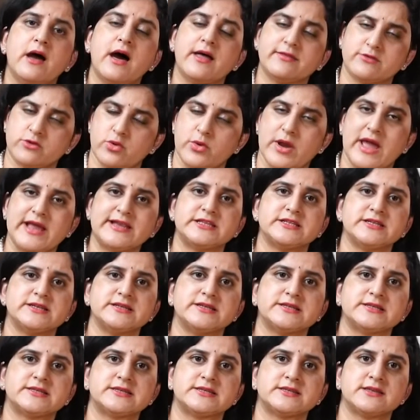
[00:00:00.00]

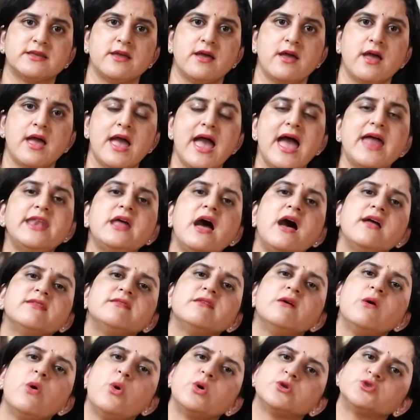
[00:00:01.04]
arthritis and
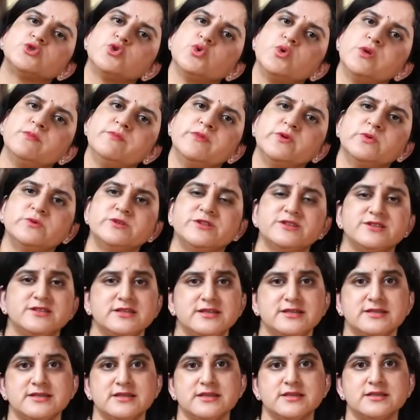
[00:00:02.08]
other autoimmune
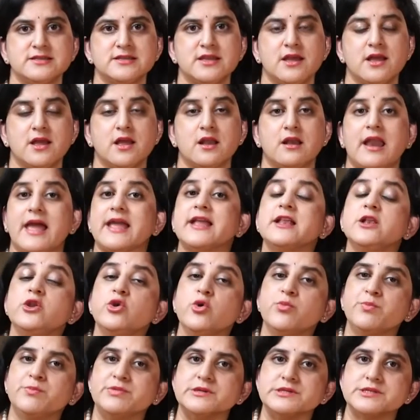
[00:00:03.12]
diseases like
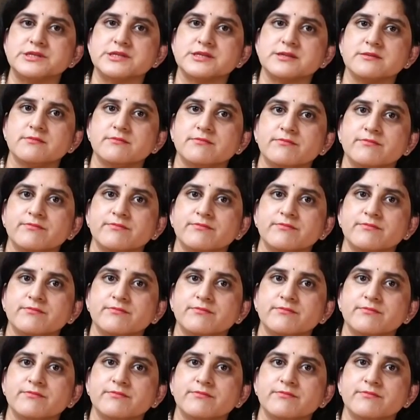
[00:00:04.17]
lupus.